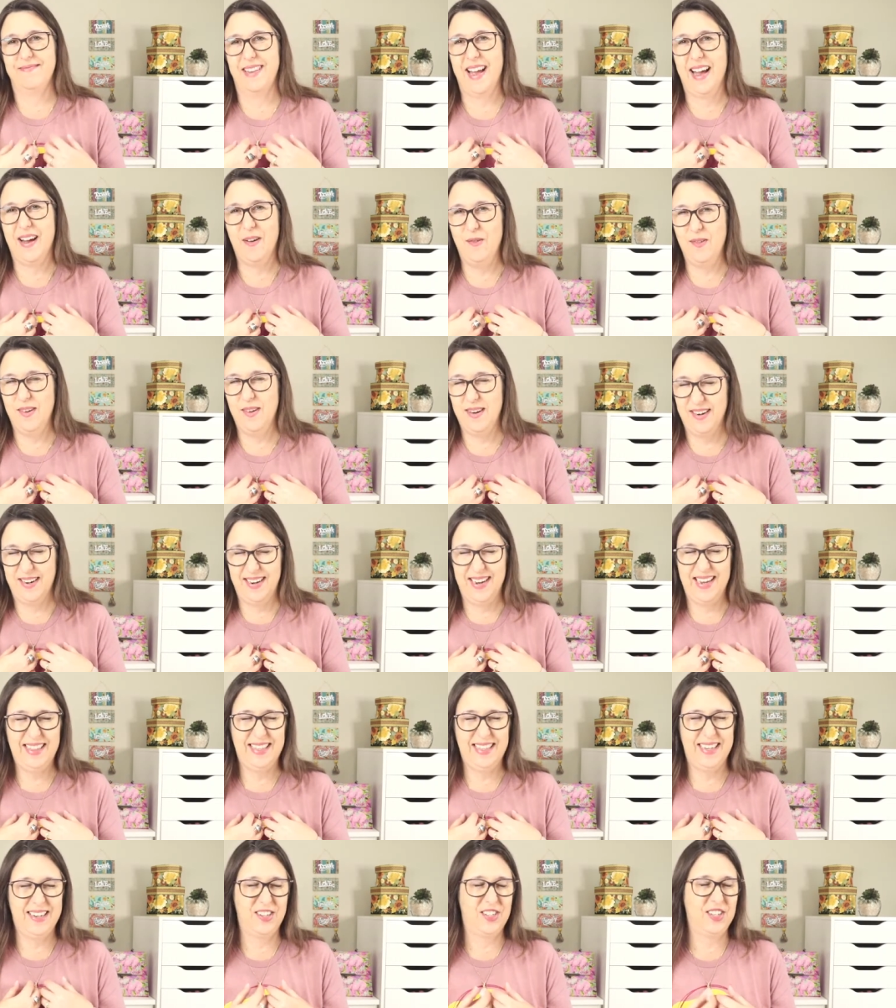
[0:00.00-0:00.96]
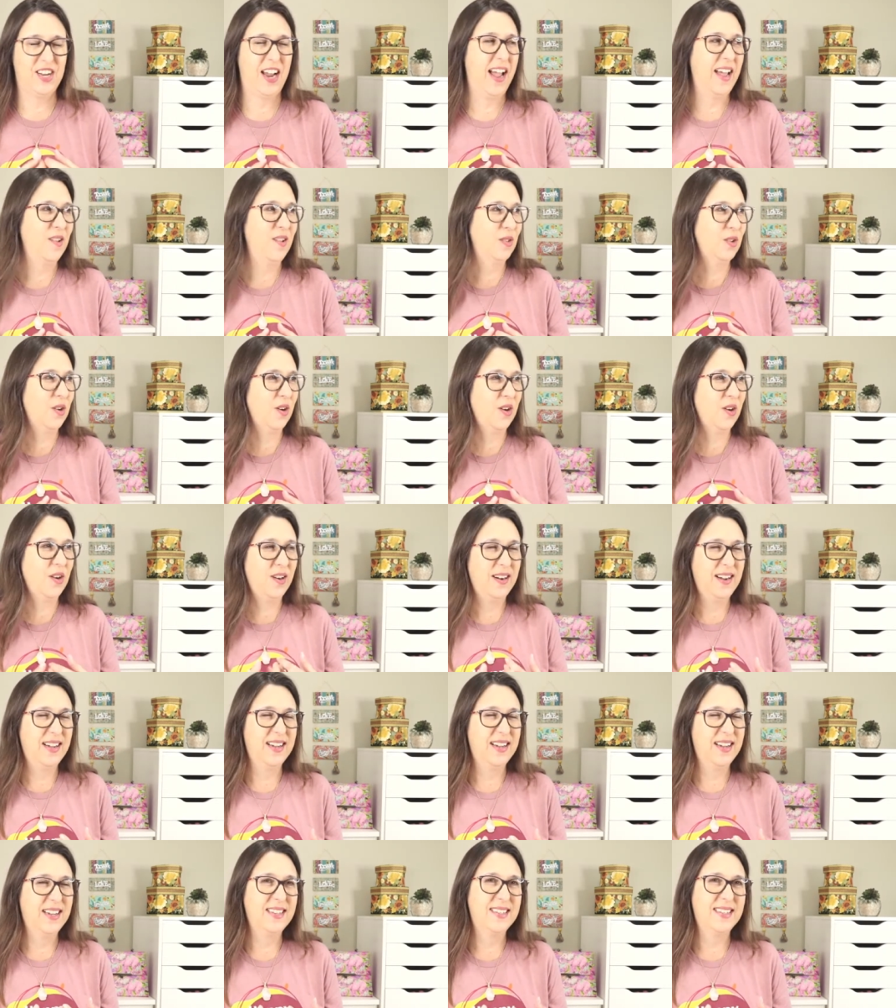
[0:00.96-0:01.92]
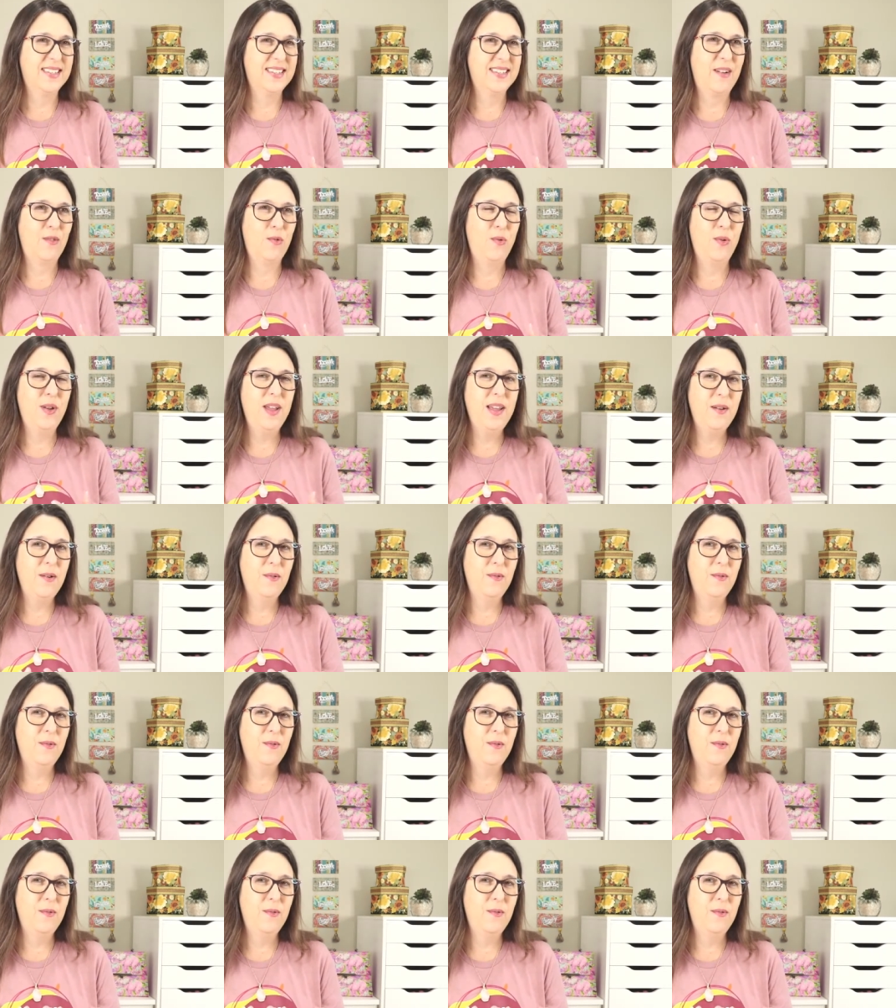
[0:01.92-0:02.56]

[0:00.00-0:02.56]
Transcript: our inner child or us like we